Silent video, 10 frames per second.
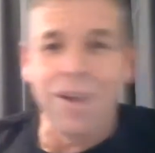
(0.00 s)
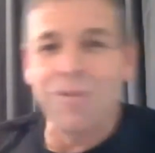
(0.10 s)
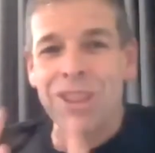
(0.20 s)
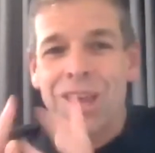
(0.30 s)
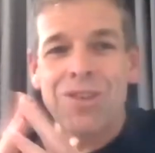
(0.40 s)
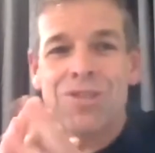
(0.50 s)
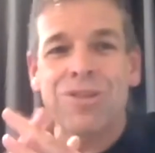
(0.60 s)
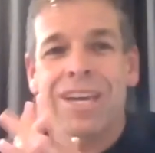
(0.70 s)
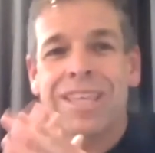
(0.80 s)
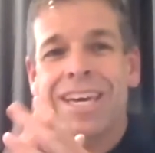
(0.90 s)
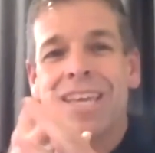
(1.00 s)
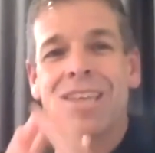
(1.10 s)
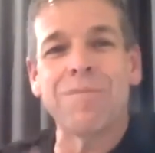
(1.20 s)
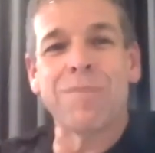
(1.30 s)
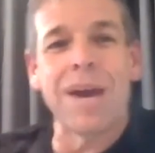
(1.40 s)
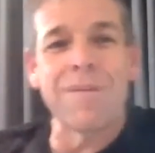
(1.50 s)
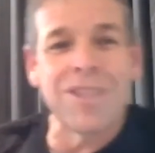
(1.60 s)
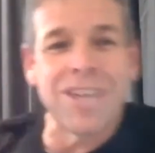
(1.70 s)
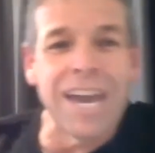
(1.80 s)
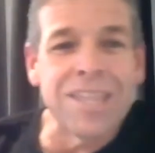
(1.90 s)
And when those two get together, baby,
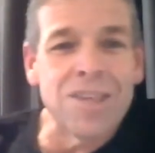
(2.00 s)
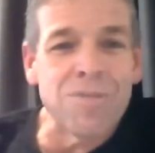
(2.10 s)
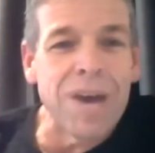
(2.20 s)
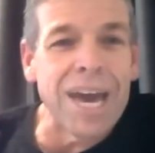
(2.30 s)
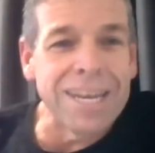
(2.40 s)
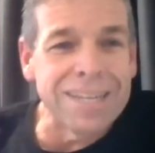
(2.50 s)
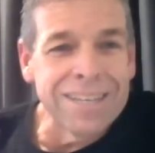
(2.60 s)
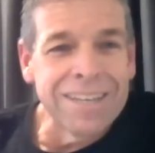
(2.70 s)
change is made.